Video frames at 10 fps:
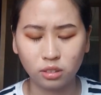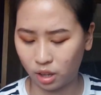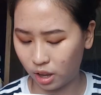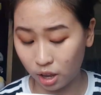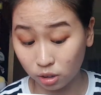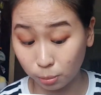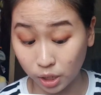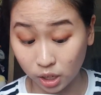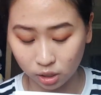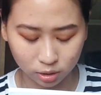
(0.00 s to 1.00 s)
Cannot
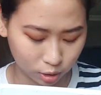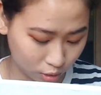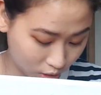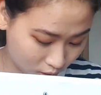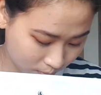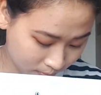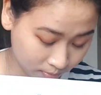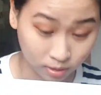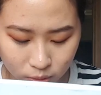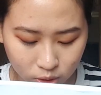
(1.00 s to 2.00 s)
Malay. Sorry.
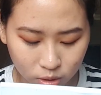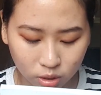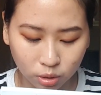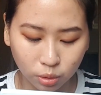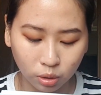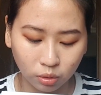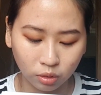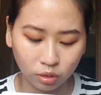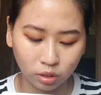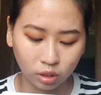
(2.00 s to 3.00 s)
I'm just gonna go in
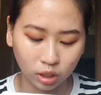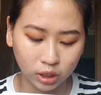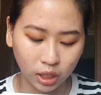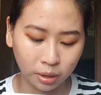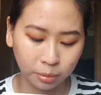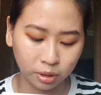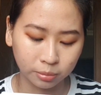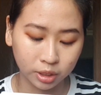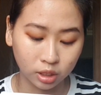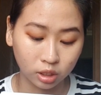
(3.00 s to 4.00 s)
the same
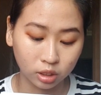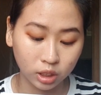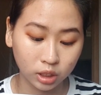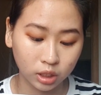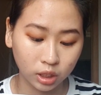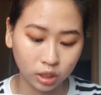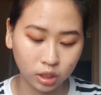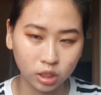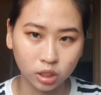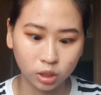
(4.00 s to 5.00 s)
concealer. This thing
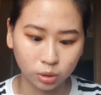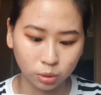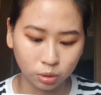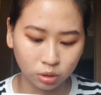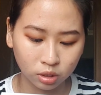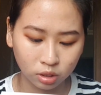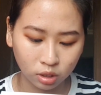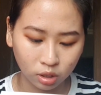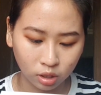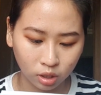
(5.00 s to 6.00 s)
is so good.
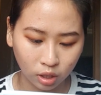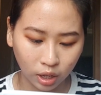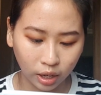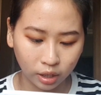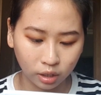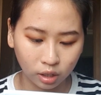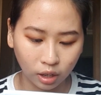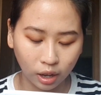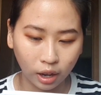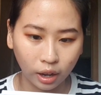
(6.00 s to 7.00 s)
I
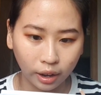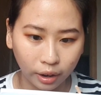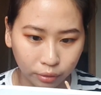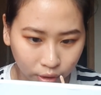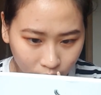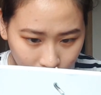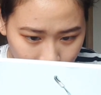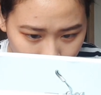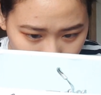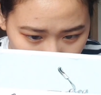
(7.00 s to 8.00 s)
I freaking love
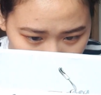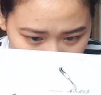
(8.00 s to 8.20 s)
this stuff.